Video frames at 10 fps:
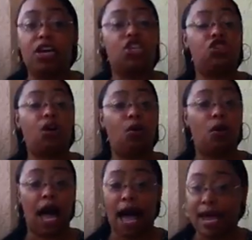
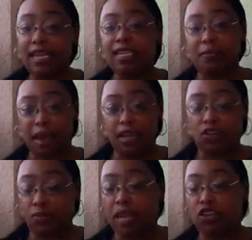So I need to make
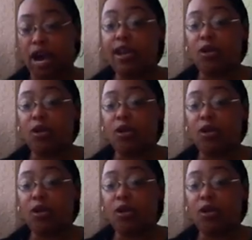sure I